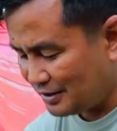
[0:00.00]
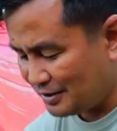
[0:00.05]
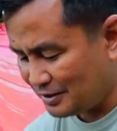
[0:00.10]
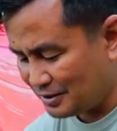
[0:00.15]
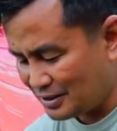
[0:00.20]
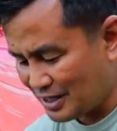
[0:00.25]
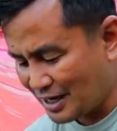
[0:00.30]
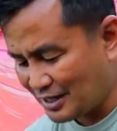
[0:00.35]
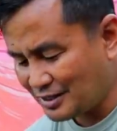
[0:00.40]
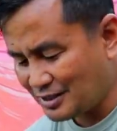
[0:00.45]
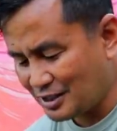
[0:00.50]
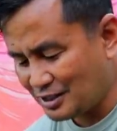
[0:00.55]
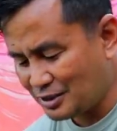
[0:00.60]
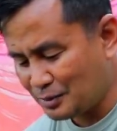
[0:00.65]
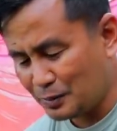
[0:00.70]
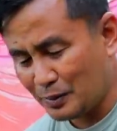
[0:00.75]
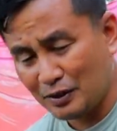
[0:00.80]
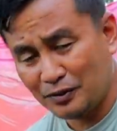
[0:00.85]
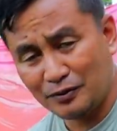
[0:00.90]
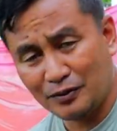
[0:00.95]
their
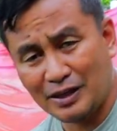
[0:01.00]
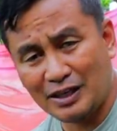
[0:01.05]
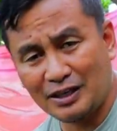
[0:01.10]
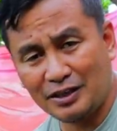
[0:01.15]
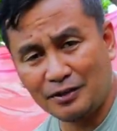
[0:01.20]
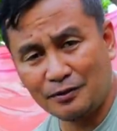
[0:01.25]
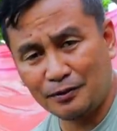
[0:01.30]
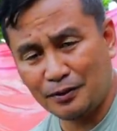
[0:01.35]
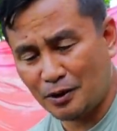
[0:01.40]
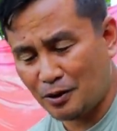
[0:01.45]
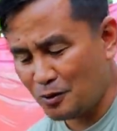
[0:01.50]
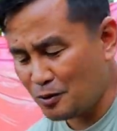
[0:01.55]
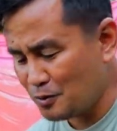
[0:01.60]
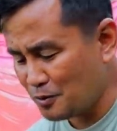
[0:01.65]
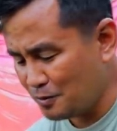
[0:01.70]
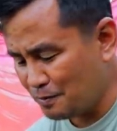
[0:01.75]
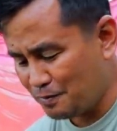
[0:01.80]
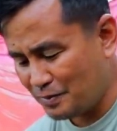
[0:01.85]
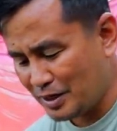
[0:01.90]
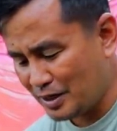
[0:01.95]
sizes will really
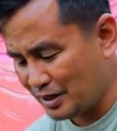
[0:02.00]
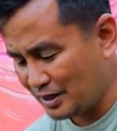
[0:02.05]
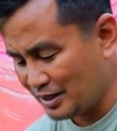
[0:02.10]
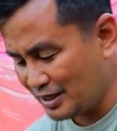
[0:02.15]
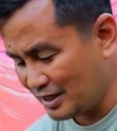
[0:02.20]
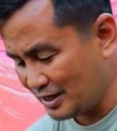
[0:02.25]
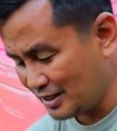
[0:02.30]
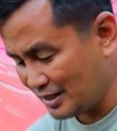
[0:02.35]
grow big.